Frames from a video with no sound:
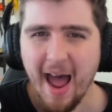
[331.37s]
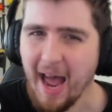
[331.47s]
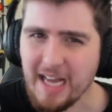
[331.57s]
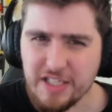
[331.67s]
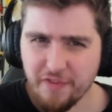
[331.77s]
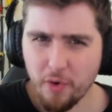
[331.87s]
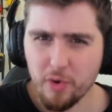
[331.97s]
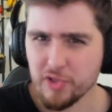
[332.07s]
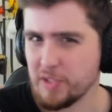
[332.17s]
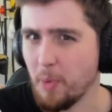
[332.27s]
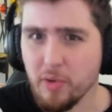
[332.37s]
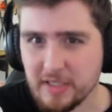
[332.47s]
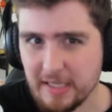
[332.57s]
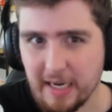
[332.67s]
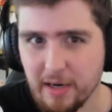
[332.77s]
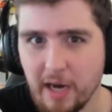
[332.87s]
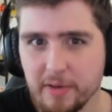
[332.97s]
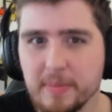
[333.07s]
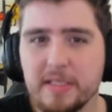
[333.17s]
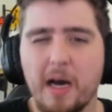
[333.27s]
As for smaller ticket
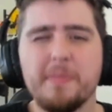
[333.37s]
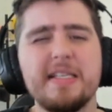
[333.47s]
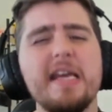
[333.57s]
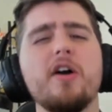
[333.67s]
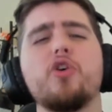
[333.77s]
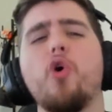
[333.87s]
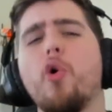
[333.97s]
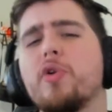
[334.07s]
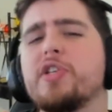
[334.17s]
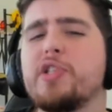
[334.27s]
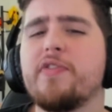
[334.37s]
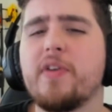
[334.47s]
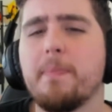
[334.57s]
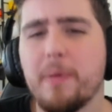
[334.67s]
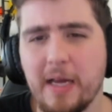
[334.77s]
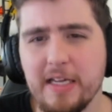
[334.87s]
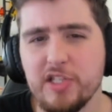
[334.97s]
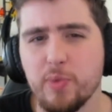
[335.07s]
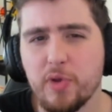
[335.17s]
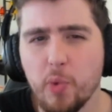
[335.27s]
items, I'm seeing a chorus of
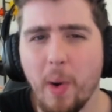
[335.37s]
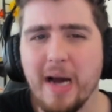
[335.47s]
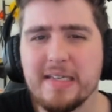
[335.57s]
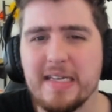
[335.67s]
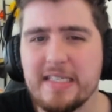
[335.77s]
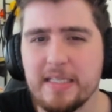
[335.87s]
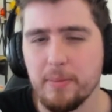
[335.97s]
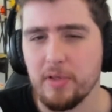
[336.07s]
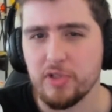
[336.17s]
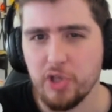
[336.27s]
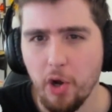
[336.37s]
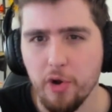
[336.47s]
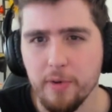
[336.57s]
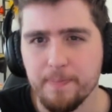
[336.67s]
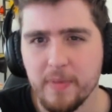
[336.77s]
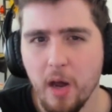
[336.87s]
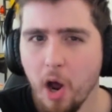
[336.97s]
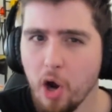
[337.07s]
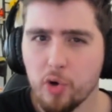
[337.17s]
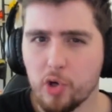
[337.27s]
complaints with quite a similar tone.
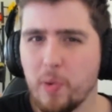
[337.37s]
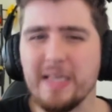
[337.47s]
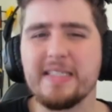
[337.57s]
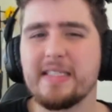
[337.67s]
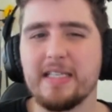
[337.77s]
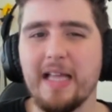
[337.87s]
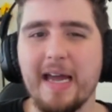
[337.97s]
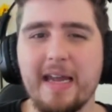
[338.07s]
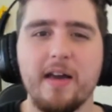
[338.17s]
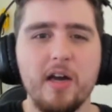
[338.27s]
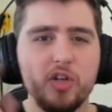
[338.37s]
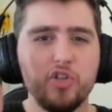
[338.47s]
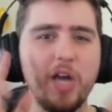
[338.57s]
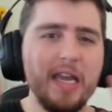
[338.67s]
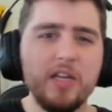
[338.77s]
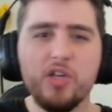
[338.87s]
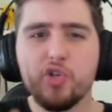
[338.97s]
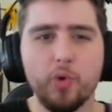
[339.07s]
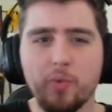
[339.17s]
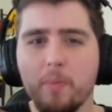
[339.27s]
Requests like change
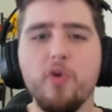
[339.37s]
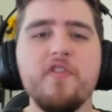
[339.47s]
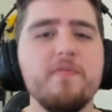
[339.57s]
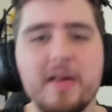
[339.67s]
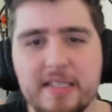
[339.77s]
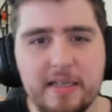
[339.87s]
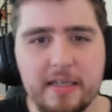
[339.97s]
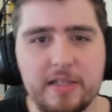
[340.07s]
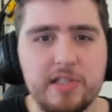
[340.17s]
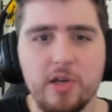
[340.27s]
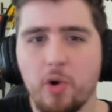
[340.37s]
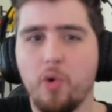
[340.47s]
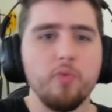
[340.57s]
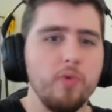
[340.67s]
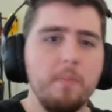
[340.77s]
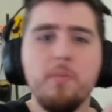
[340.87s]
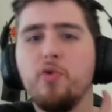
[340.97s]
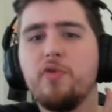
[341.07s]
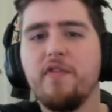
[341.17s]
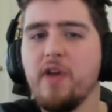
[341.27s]
or remove muskets, or
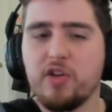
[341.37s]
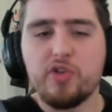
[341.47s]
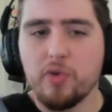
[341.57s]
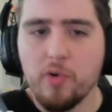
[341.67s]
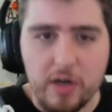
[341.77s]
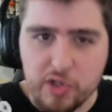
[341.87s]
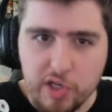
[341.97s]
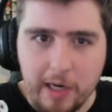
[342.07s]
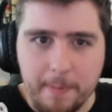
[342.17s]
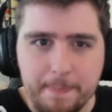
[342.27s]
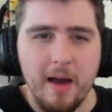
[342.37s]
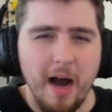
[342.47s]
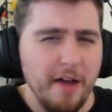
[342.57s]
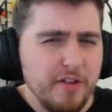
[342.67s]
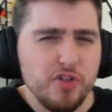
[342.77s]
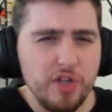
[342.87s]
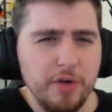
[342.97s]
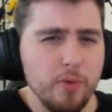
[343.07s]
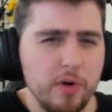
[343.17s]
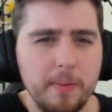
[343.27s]
remove nitro rushing. Other
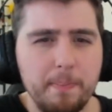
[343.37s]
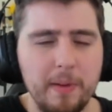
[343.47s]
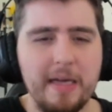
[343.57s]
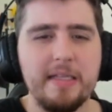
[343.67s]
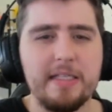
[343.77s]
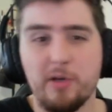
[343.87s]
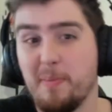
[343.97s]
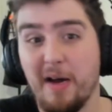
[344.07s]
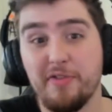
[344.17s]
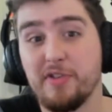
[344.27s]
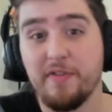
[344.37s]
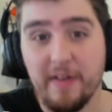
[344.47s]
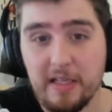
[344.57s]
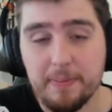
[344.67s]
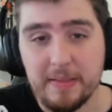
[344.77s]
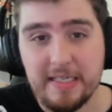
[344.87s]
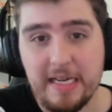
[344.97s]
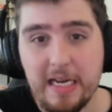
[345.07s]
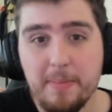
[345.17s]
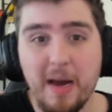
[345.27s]
general complaints are about the developer
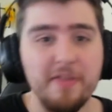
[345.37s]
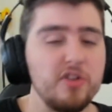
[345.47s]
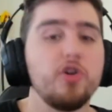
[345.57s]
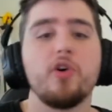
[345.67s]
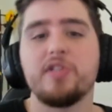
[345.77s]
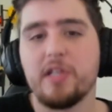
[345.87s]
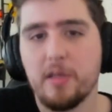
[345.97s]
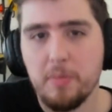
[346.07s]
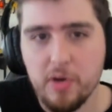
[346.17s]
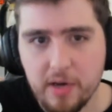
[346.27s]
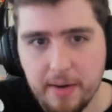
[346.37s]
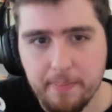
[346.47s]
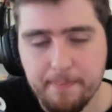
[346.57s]
team and the toxic community.